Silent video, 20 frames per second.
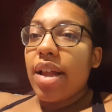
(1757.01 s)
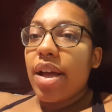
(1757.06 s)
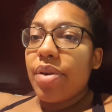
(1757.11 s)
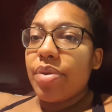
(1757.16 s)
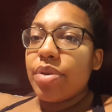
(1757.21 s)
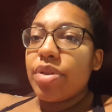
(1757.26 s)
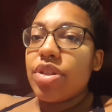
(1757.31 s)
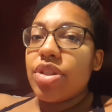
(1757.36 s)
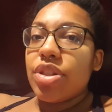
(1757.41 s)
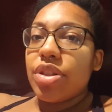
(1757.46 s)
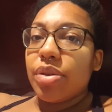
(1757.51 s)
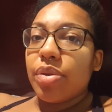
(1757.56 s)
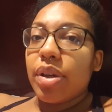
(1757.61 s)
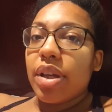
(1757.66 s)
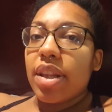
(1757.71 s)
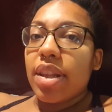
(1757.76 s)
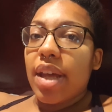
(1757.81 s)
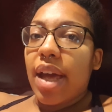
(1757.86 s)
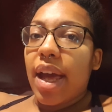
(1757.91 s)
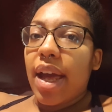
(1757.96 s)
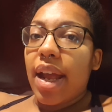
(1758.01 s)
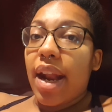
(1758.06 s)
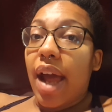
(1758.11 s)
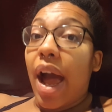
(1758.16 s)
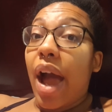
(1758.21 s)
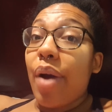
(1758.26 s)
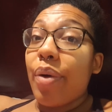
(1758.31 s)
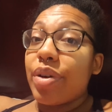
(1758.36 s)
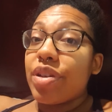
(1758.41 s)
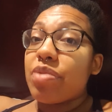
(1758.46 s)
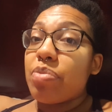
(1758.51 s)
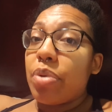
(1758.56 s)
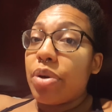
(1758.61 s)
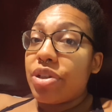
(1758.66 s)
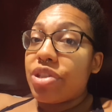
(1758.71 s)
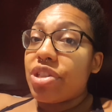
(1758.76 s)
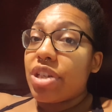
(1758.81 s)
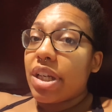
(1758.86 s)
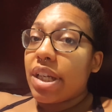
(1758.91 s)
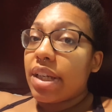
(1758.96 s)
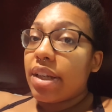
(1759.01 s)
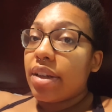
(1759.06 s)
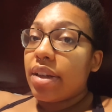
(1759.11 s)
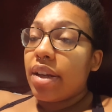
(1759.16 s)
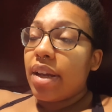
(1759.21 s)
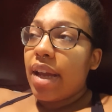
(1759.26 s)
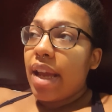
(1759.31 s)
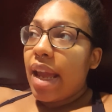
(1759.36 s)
I was doing that, I was pushing.